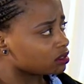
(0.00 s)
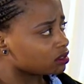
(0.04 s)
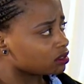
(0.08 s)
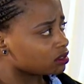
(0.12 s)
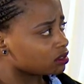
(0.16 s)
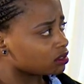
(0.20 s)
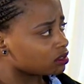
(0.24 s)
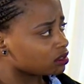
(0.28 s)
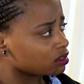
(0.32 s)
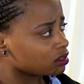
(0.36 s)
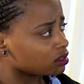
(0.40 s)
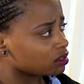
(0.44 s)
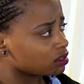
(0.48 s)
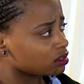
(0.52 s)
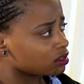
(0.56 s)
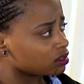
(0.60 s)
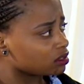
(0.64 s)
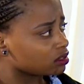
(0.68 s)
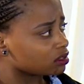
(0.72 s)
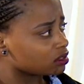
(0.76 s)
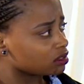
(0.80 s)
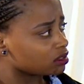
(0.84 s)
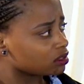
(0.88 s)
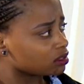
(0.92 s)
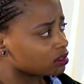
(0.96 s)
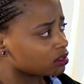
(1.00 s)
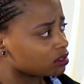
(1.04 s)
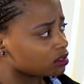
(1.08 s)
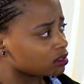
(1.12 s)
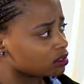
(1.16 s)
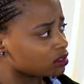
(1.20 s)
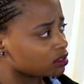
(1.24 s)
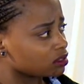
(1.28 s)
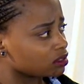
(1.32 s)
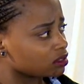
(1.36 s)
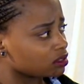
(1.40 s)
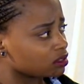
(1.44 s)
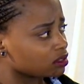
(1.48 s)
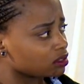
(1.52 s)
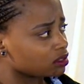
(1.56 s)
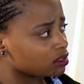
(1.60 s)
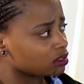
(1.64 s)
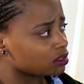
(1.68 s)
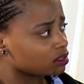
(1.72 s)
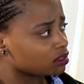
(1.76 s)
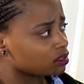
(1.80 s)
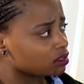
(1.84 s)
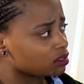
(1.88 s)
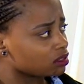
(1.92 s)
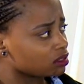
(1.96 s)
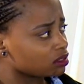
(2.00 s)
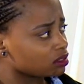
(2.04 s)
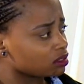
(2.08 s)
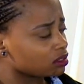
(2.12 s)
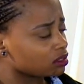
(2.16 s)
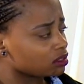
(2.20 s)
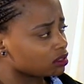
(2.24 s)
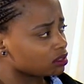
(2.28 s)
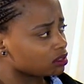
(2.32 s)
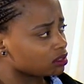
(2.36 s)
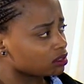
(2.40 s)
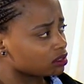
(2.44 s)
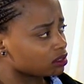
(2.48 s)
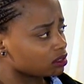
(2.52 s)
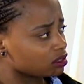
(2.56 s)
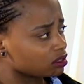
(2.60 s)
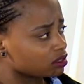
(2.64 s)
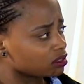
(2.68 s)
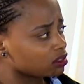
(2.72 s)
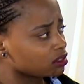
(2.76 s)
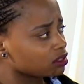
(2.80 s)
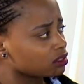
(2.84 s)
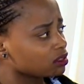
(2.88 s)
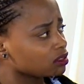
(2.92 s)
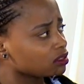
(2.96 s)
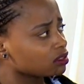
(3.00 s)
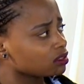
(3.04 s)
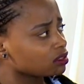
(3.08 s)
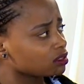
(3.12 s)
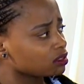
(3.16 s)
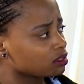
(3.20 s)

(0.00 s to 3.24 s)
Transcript: This person isn't speaking.